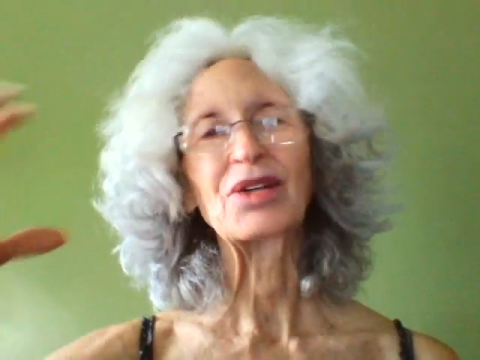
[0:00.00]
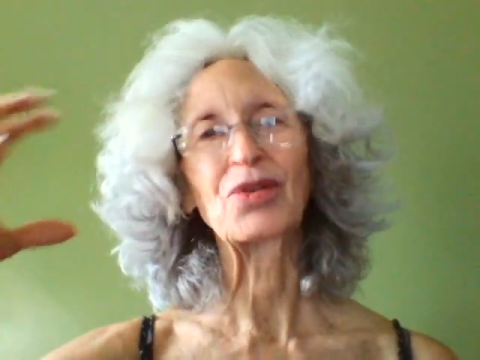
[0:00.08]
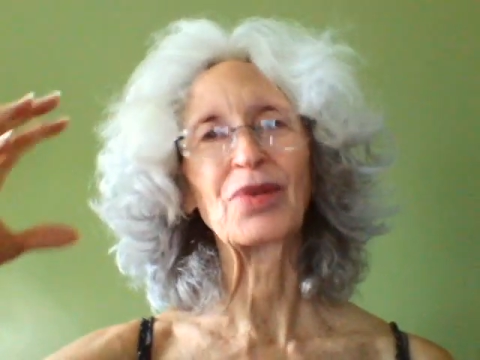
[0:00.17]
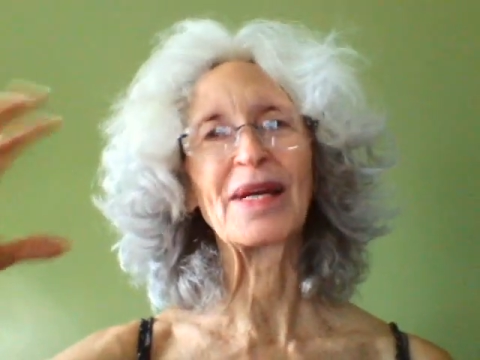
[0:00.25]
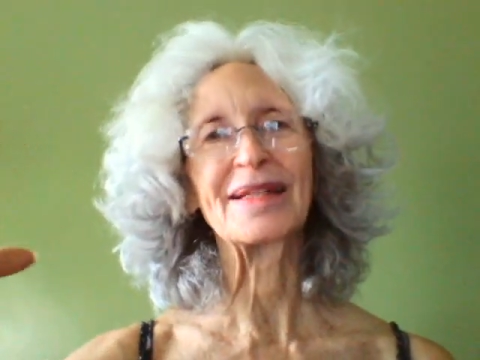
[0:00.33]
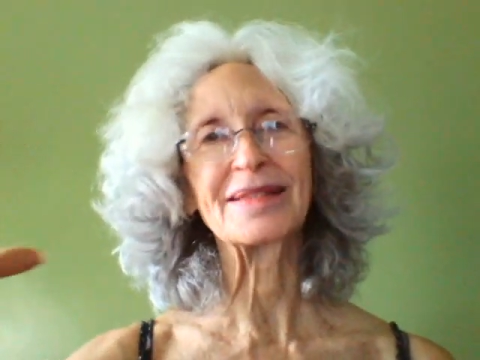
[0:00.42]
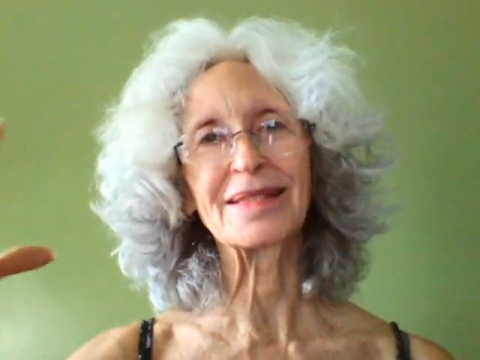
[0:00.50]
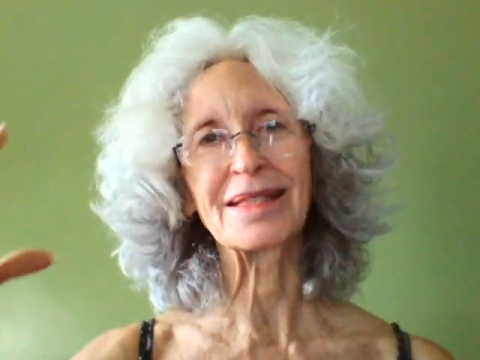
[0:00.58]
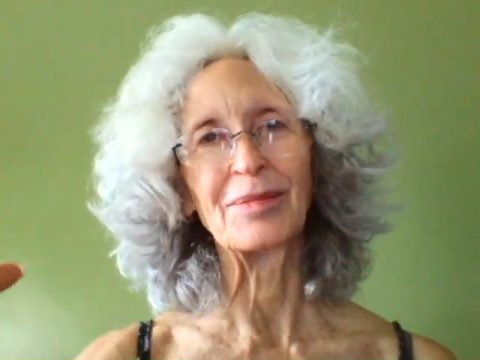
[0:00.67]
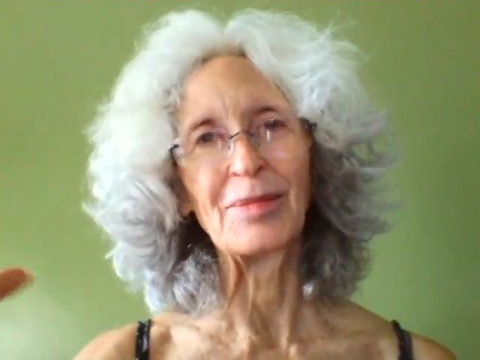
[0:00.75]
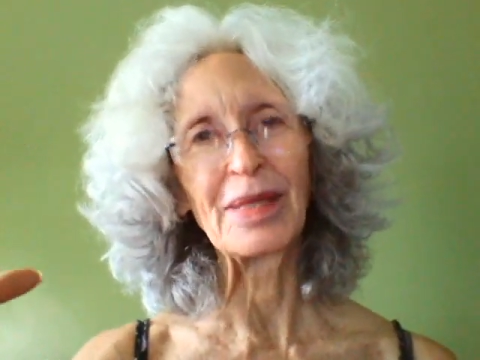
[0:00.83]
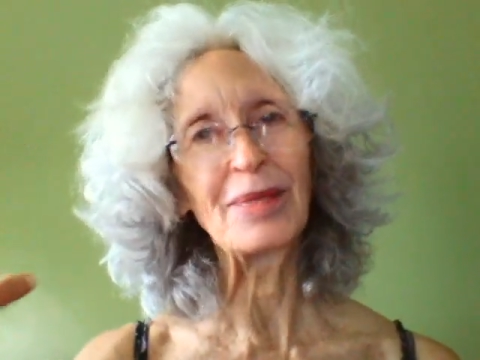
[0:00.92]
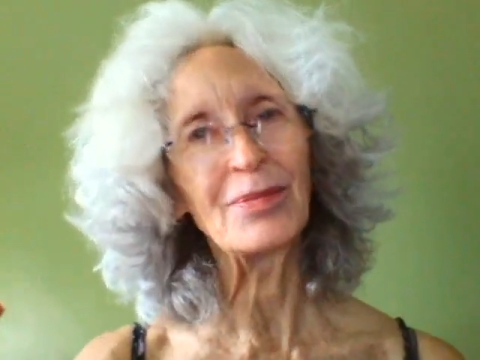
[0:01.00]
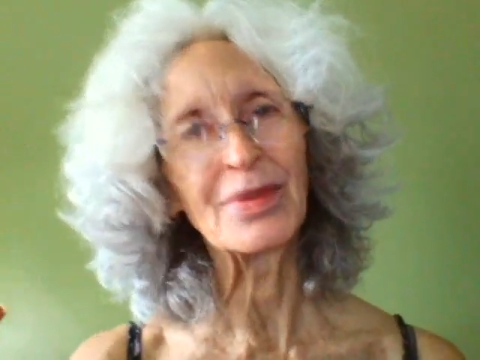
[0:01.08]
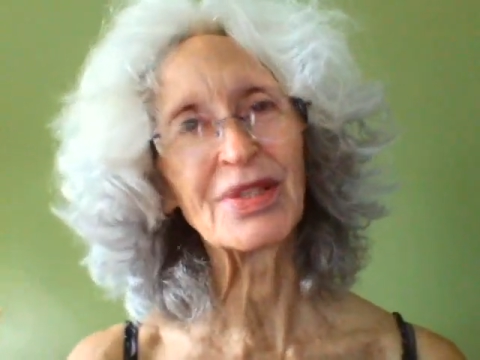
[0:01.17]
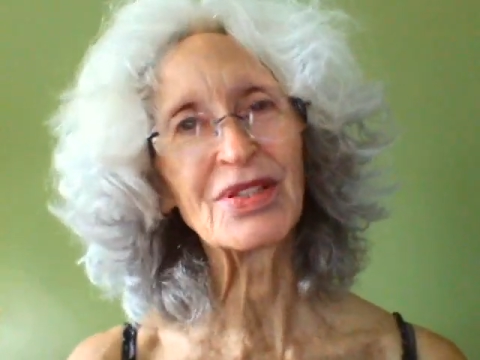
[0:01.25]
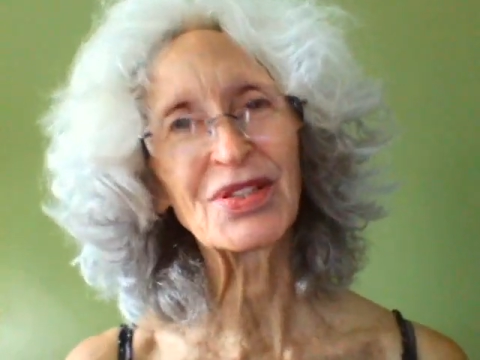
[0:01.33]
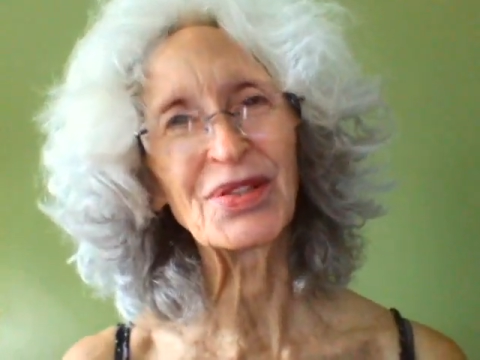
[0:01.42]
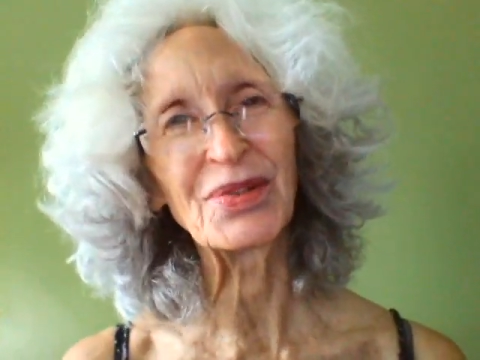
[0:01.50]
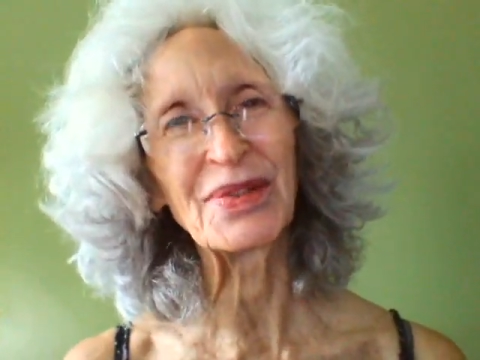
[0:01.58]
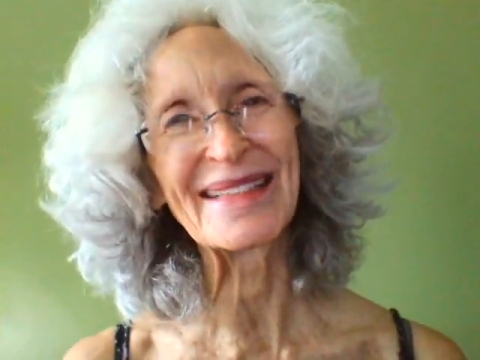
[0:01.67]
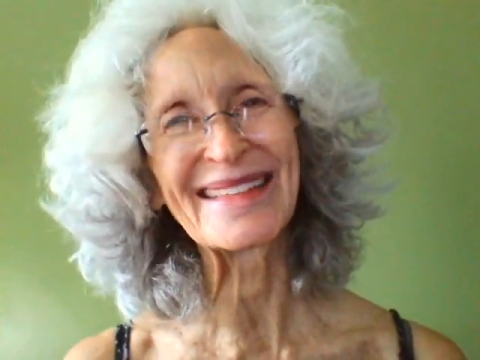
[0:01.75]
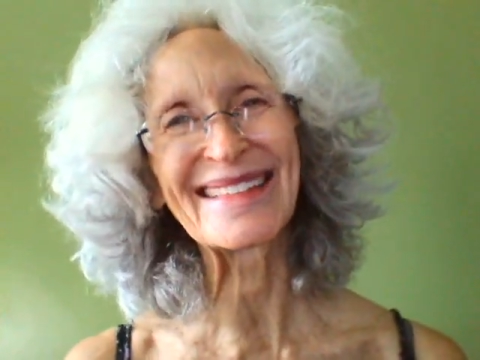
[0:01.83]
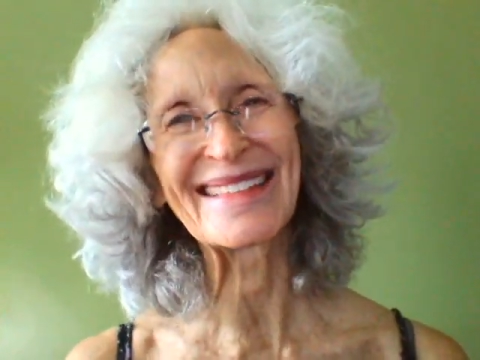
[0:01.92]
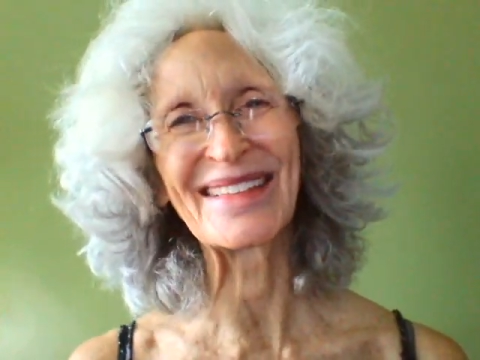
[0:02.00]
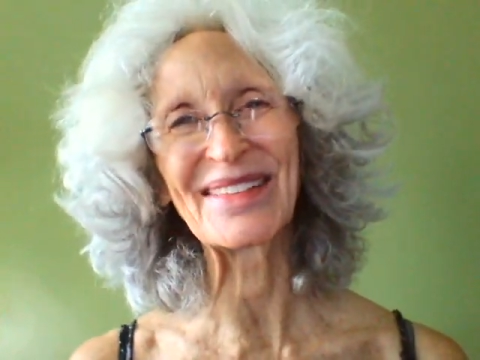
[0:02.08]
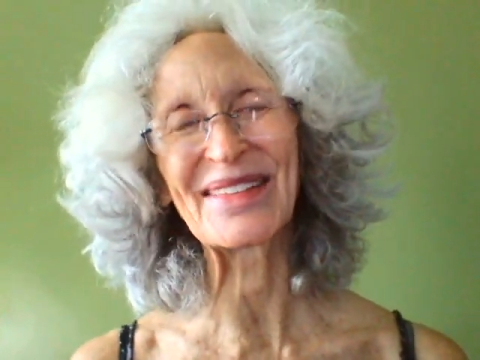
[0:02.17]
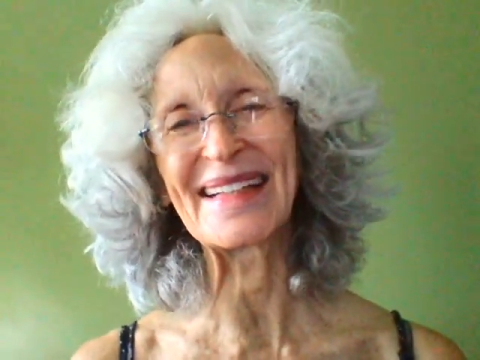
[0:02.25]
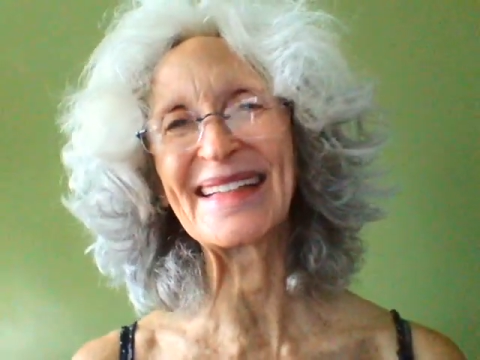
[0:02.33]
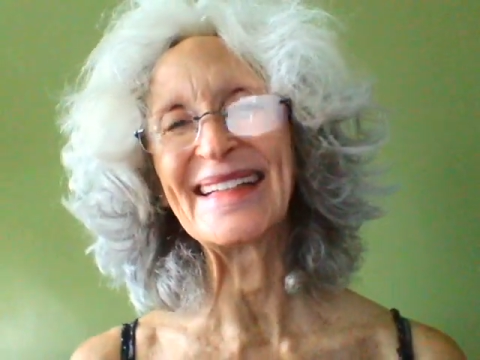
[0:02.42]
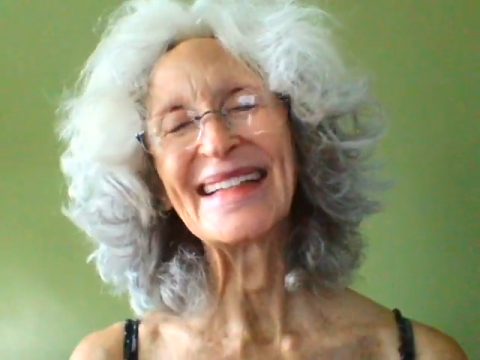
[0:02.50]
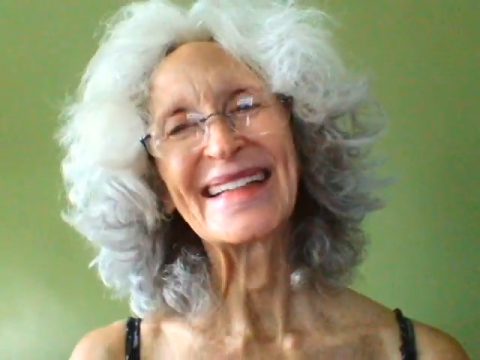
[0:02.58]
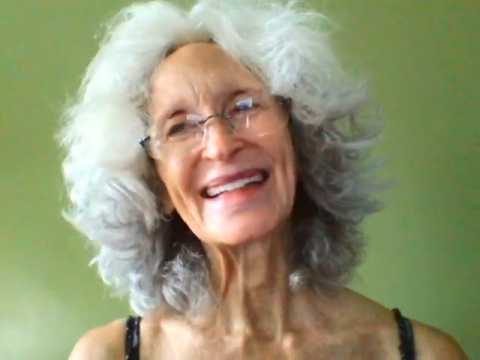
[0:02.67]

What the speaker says: grand commitment to it. Okay.